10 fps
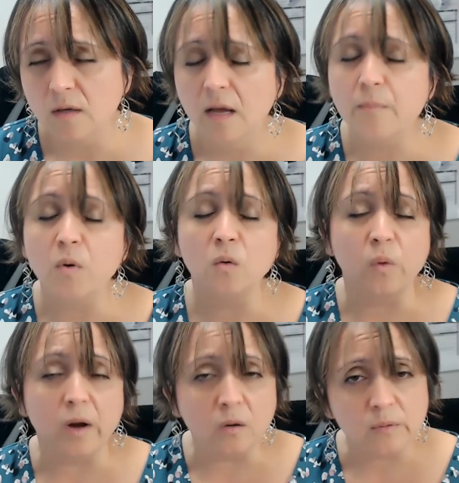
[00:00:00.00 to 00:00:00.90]
a more
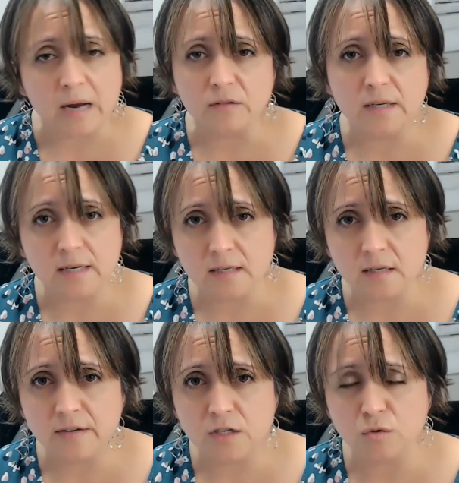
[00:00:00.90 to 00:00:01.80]
well-rounded
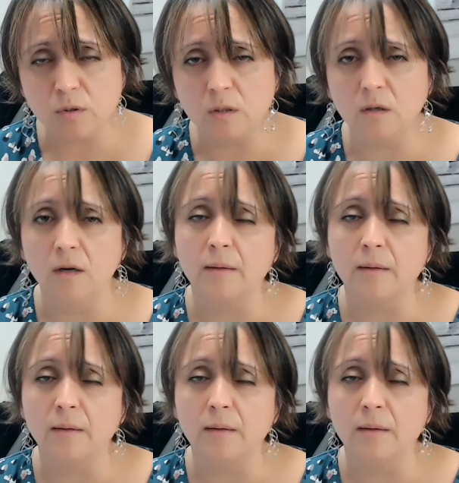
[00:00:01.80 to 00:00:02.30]
individual.